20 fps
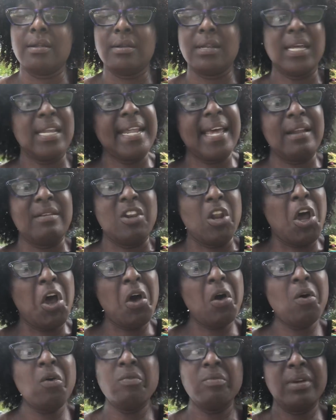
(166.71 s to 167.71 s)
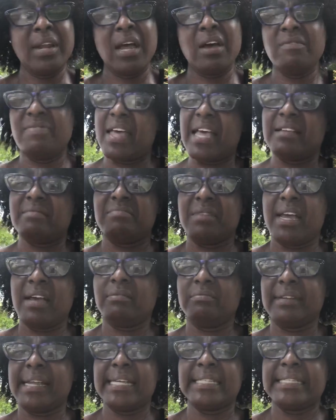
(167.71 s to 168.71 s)
No,
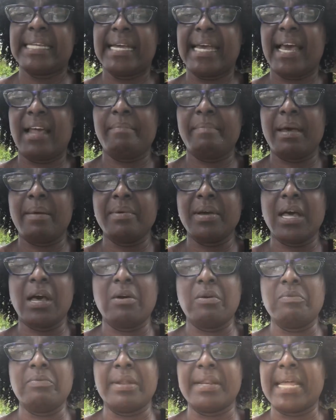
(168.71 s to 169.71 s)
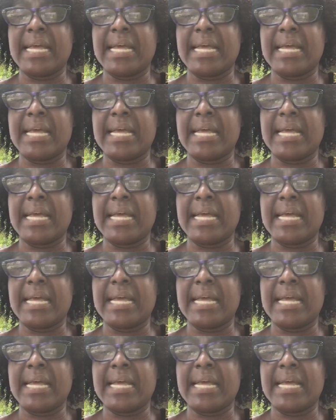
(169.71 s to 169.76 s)
that's not Alabama code.